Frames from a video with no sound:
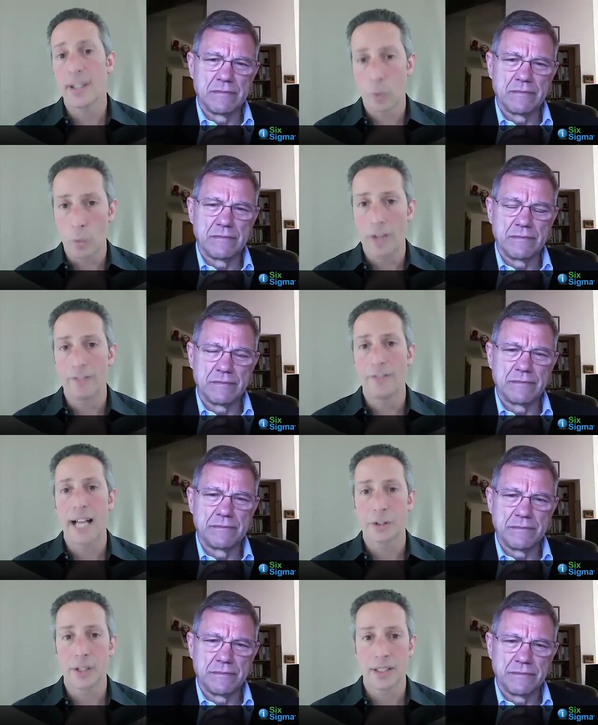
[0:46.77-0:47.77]
Speaker 1: one factor
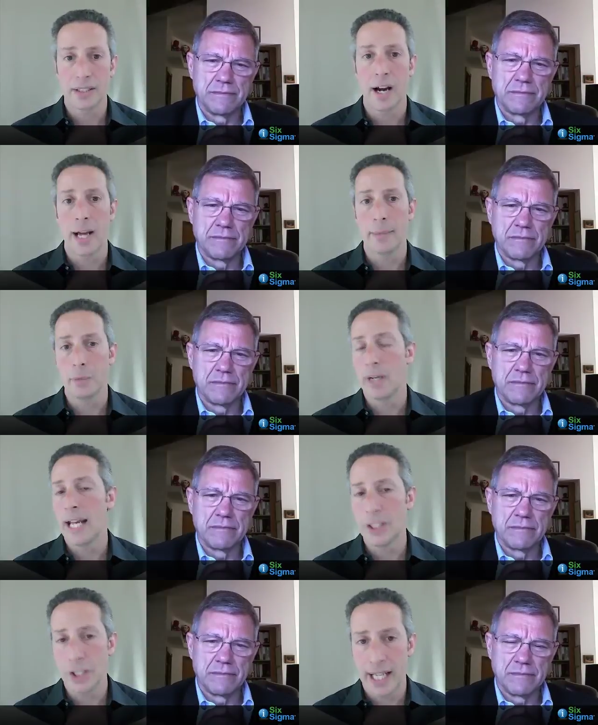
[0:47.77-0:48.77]
at a time or
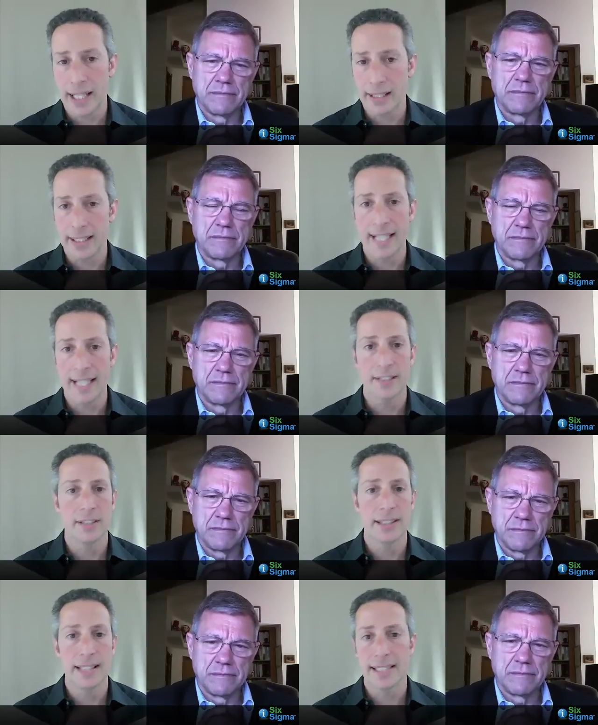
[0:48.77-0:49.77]
educated guess-
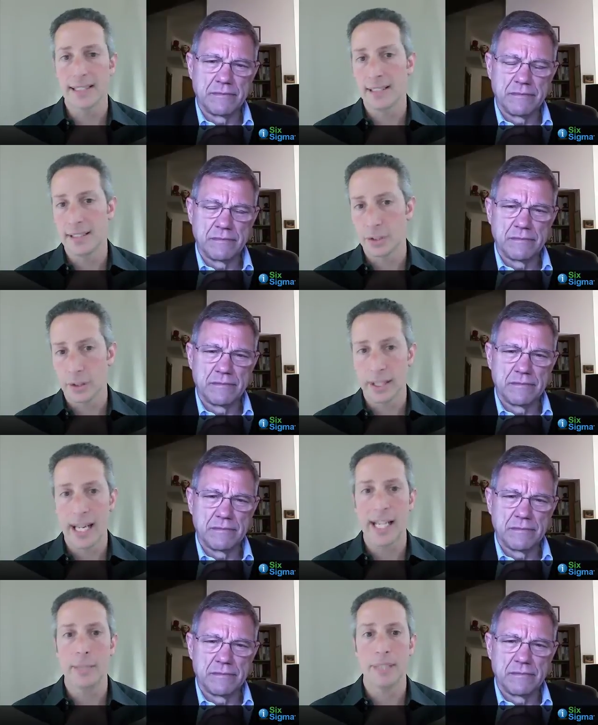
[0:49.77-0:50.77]
guesses or A
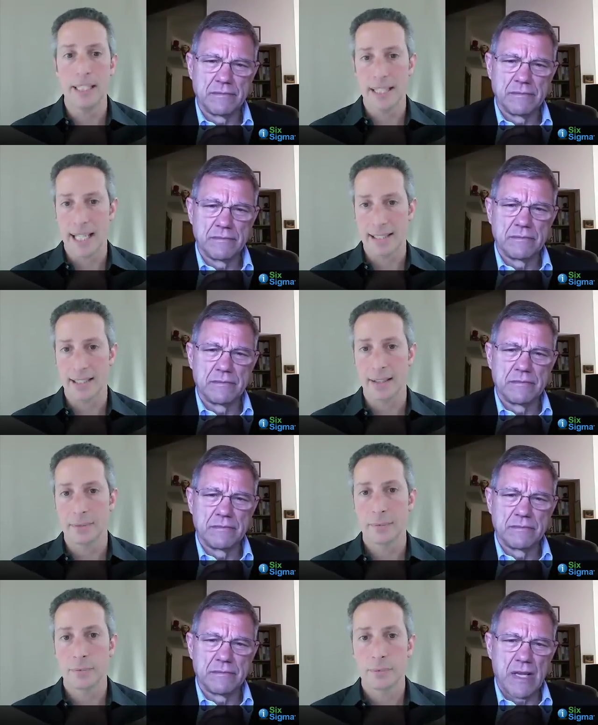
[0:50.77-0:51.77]
B testing?
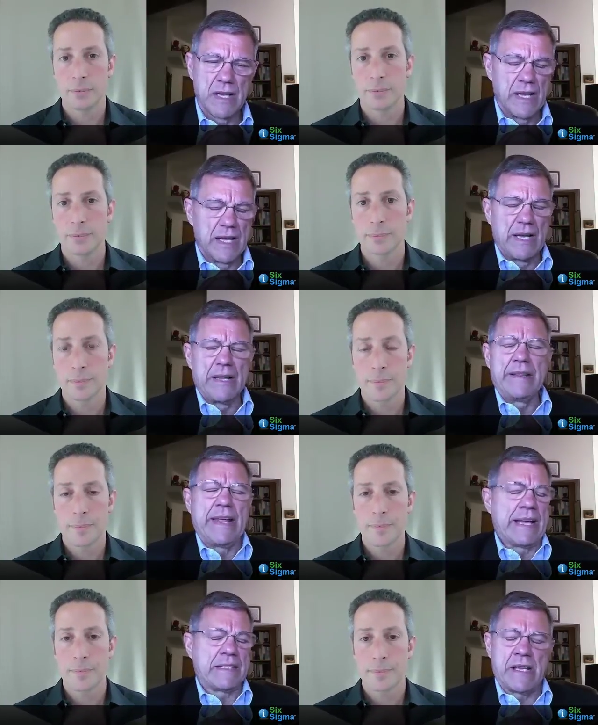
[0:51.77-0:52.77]

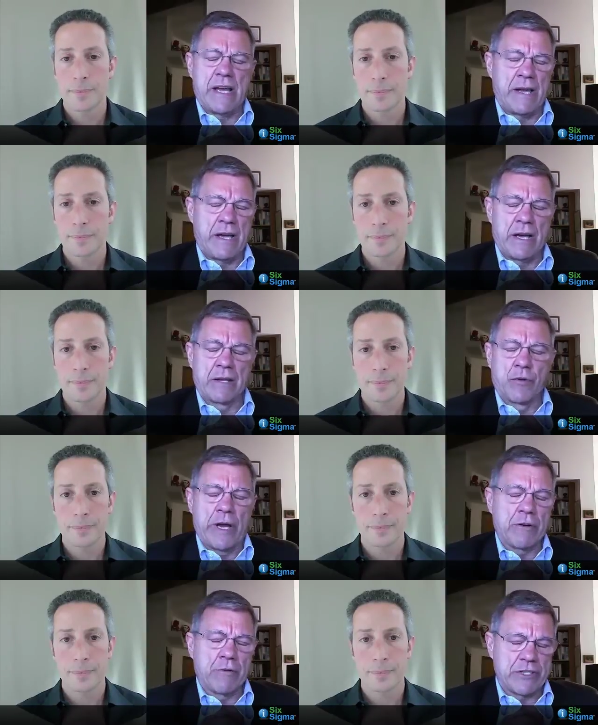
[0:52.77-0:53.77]
Speaker 2: That's a, a,
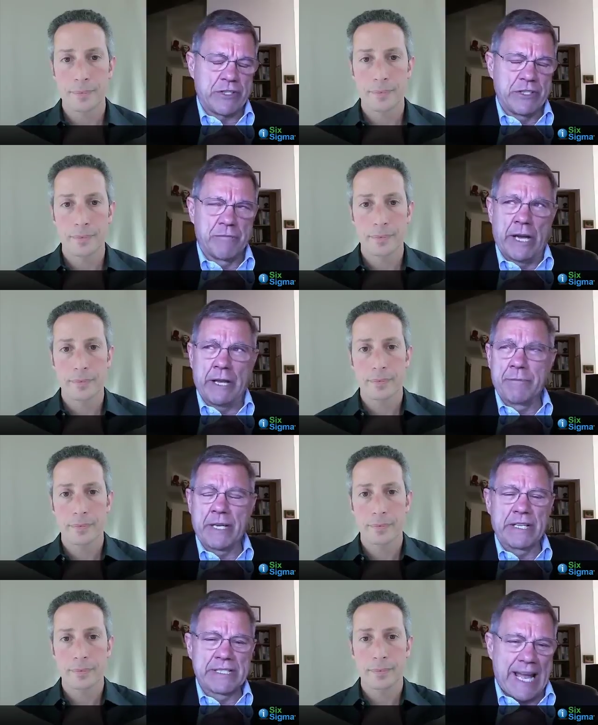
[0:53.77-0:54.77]
great question, Mike,
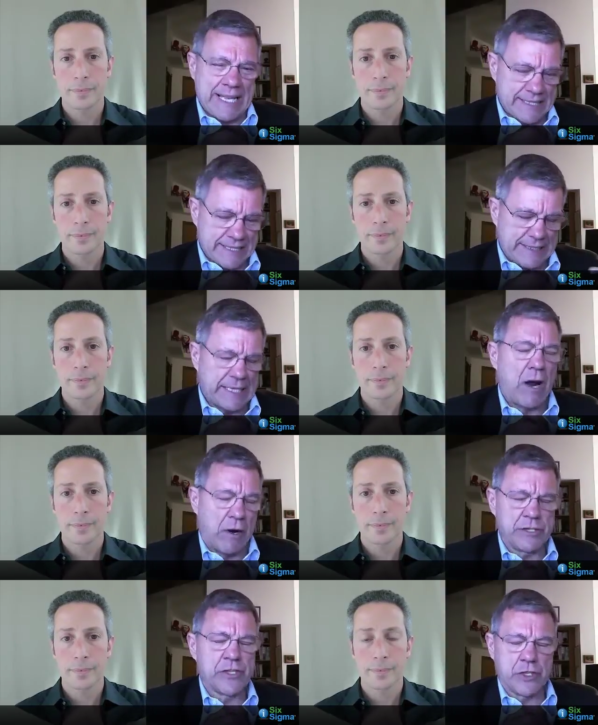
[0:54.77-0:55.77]
because that's the
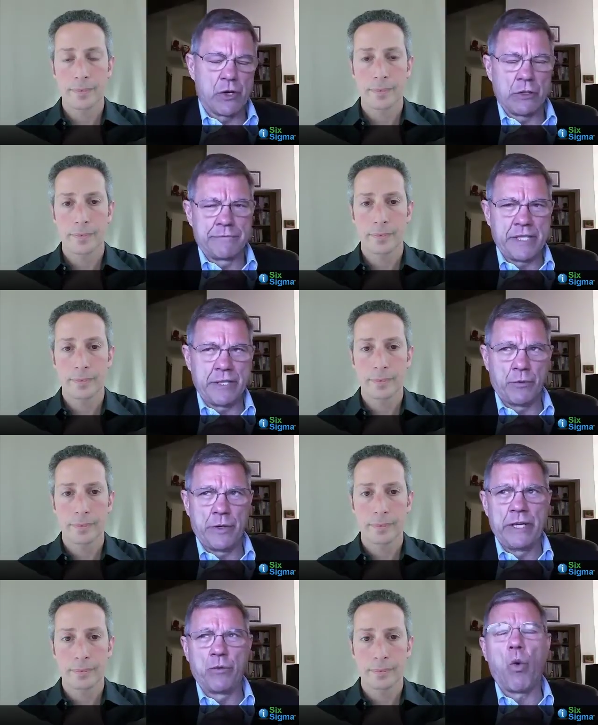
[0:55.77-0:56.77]
heart and soul of
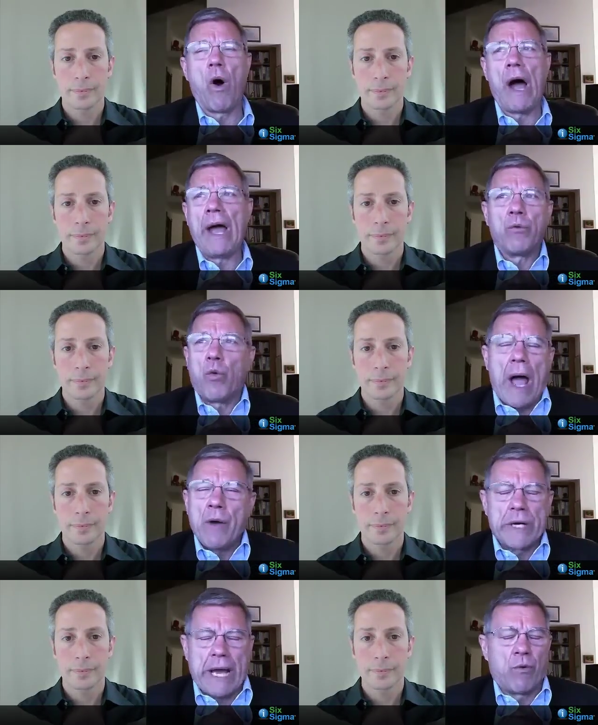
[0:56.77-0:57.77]
DOE. Why,
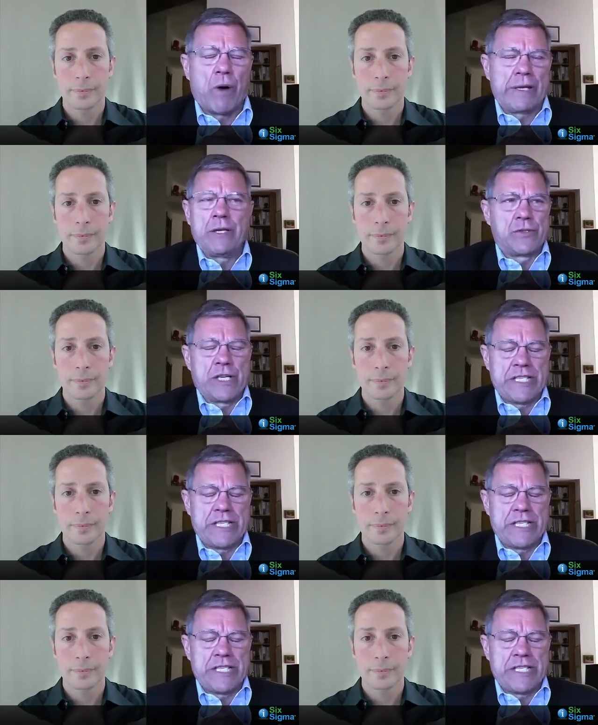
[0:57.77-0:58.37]
why would I want to use